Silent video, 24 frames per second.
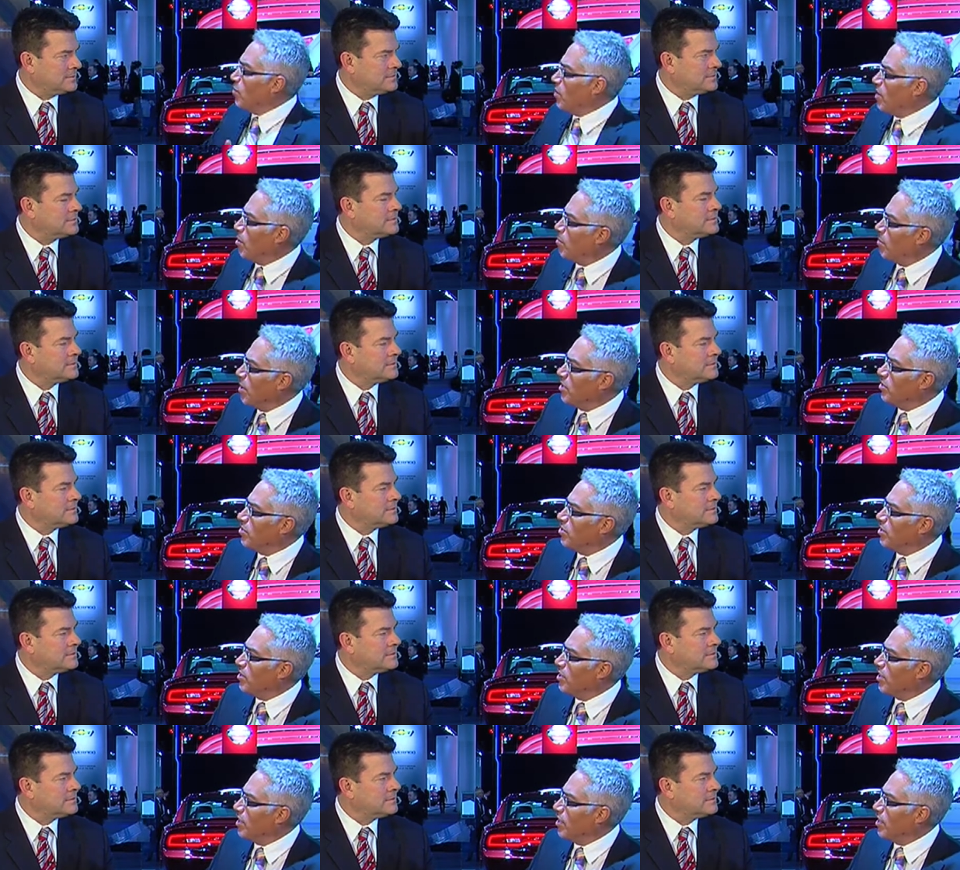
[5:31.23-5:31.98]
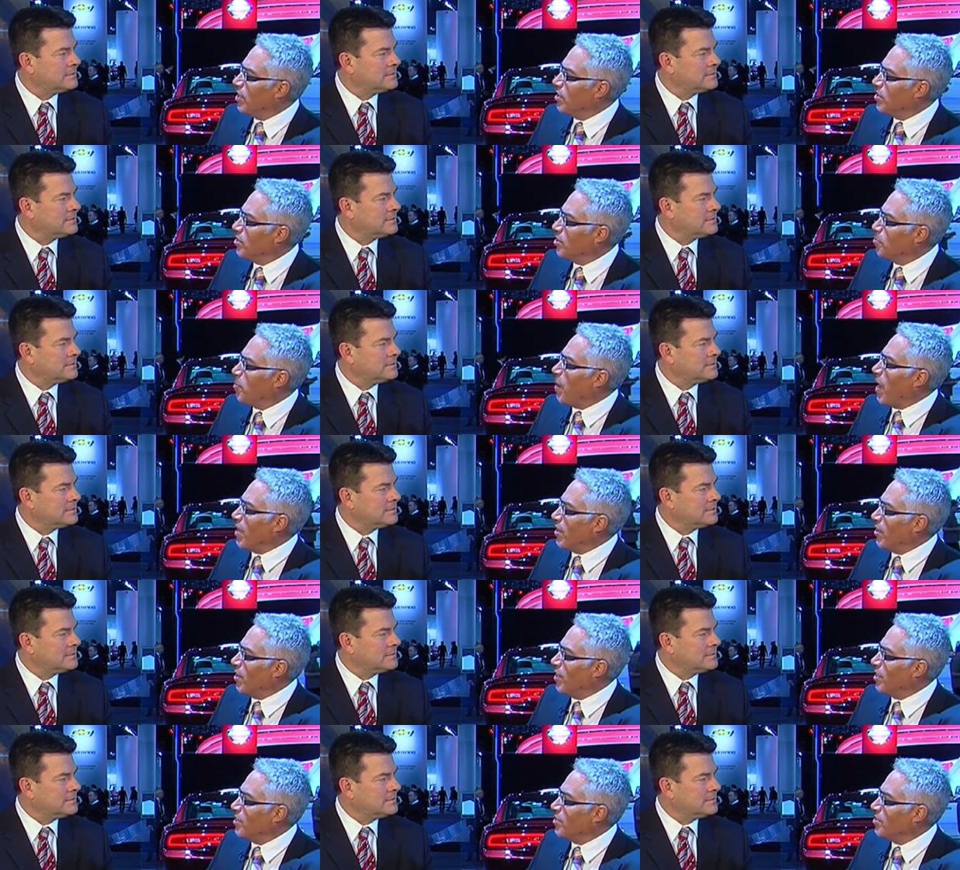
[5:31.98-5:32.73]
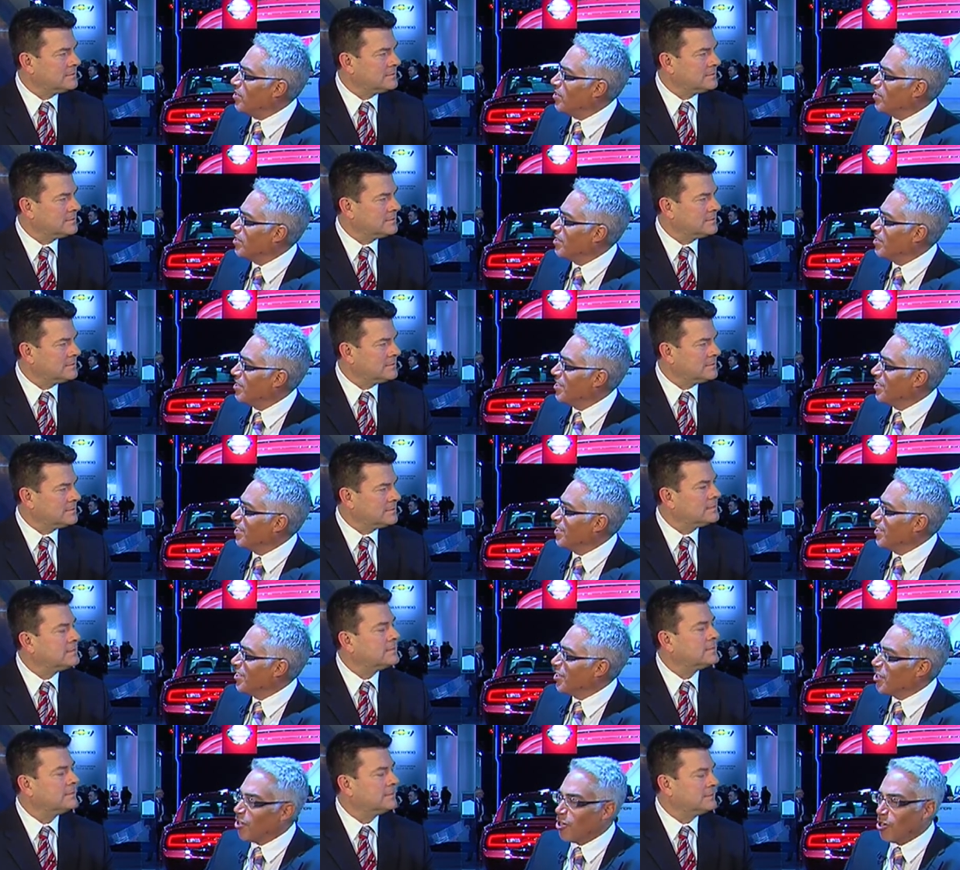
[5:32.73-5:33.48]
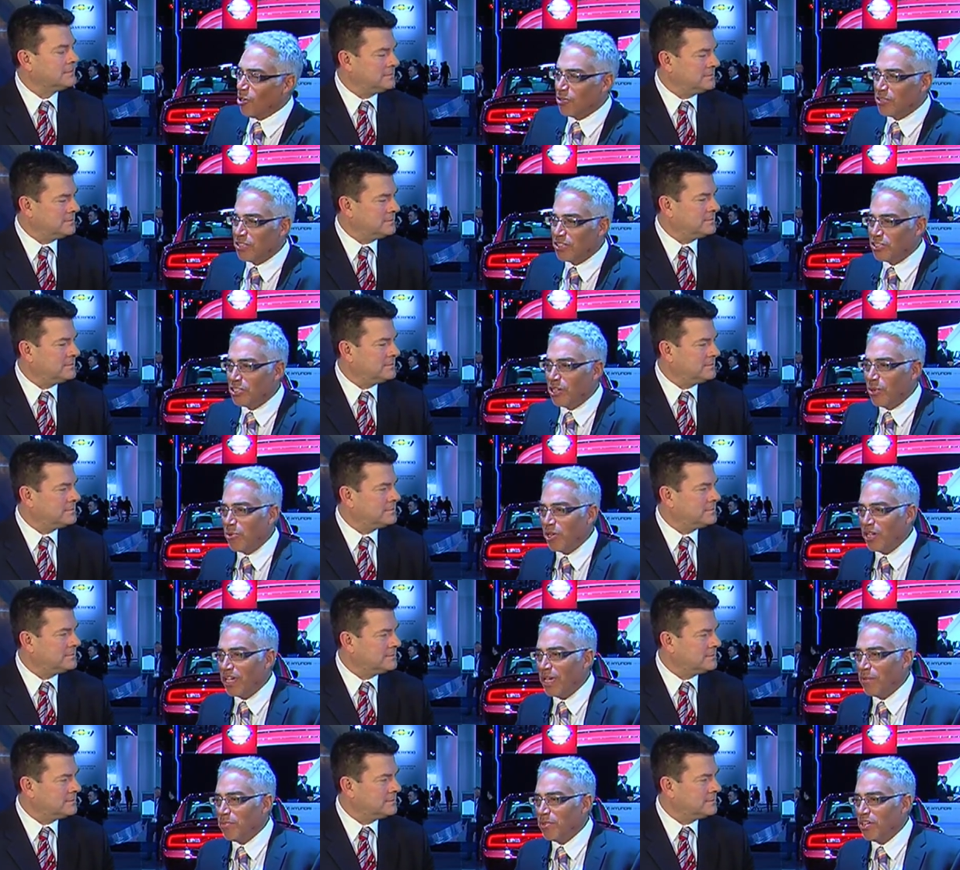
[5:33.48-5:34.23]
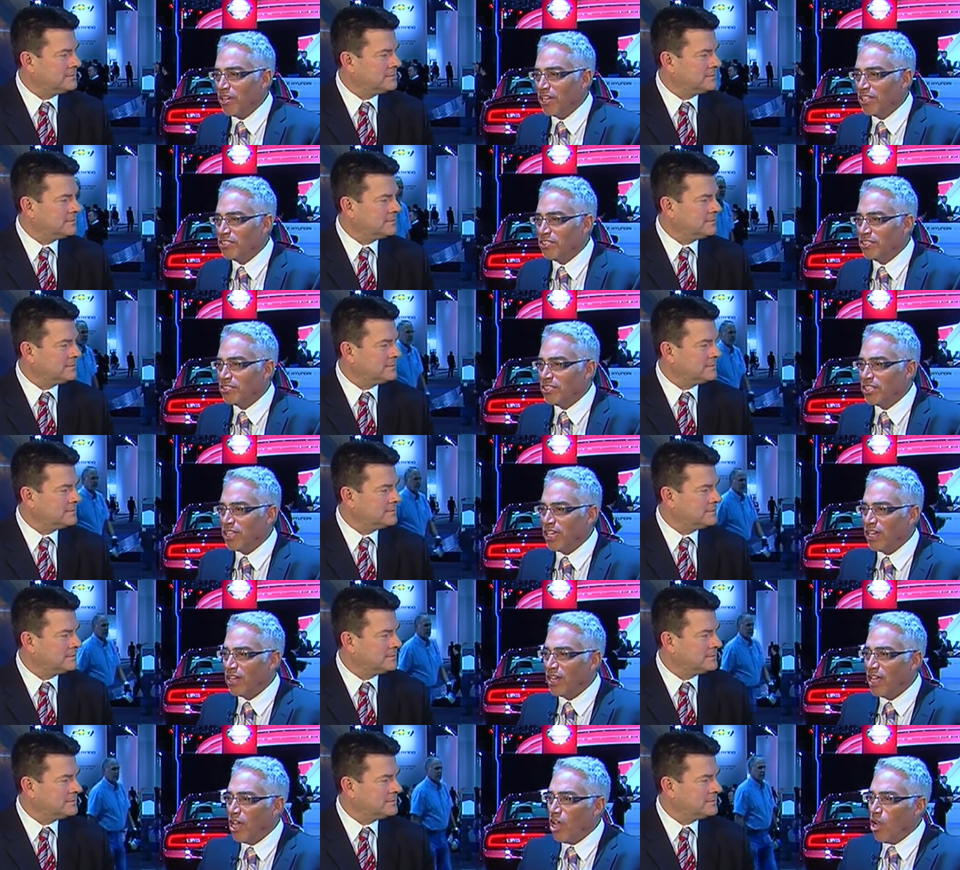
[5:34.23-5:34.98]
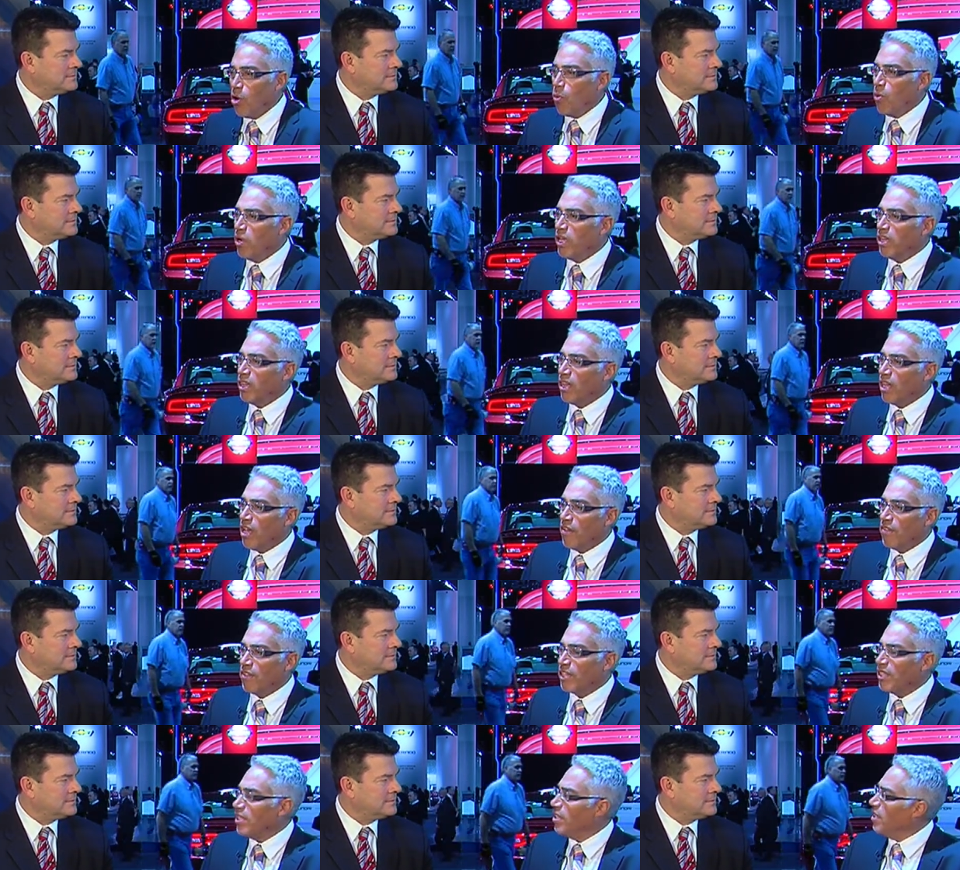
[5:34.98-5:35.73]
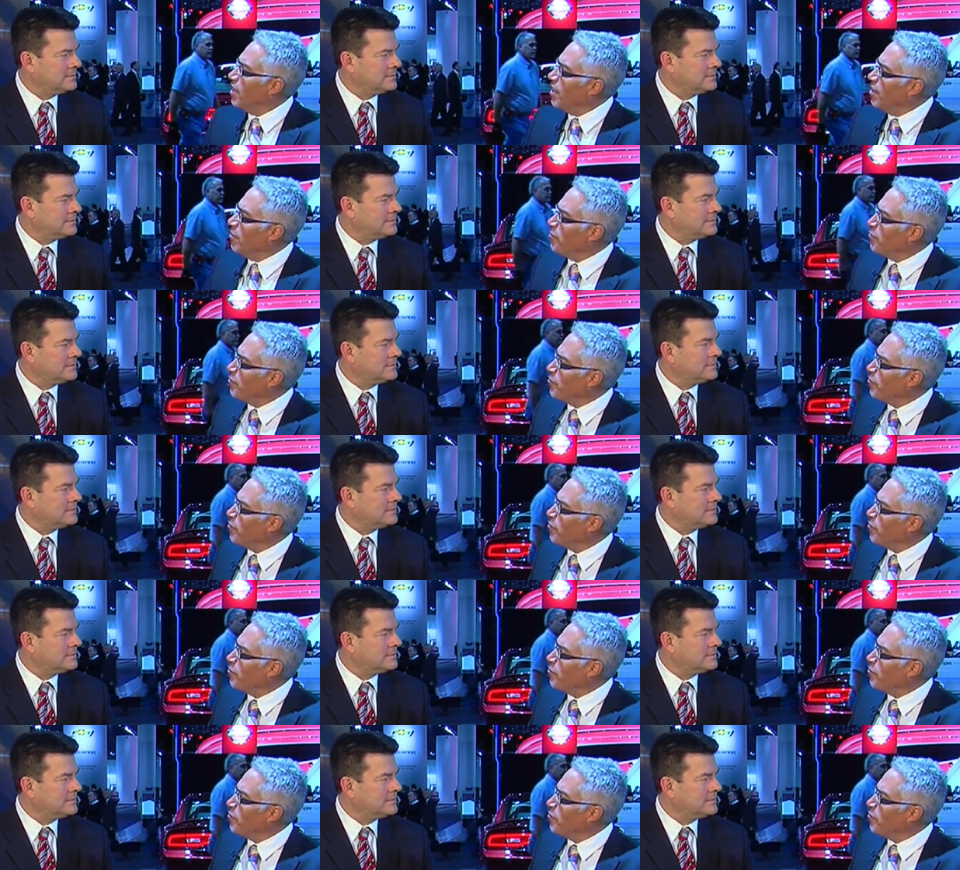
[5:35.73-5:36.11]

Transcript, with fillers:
Speaker 1: one I'll mention is spotlights. You know, mm-hmm. someone came to us and said, we'd love it if,